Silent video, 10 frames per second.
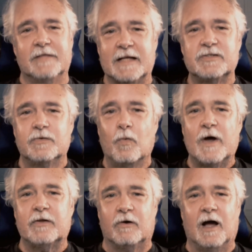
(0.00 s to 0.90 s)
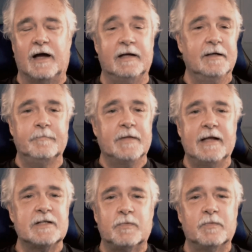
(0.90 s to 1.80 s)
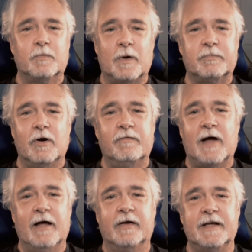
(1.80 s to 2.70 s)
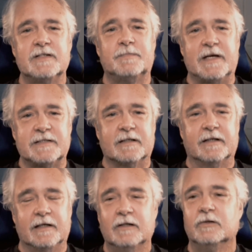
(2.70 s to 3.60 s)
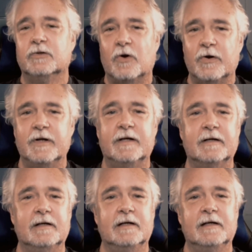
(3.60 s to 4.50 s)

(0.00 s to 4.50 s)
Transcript: That's the weather eye. And that's what profiling is, basically. Learning